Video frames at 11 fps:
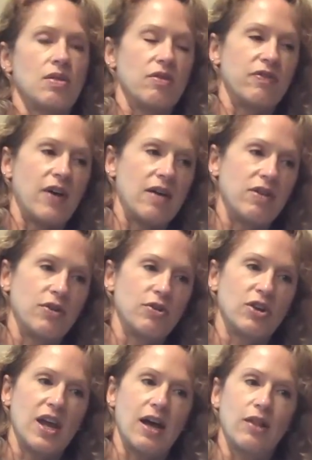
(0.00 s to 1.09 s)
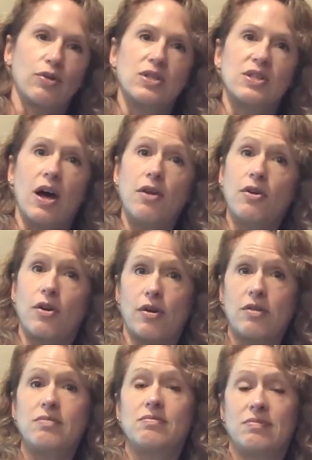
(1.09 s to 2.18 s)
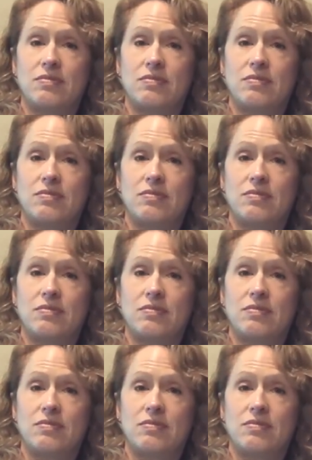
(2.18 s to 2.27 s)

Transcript: the 500 calories under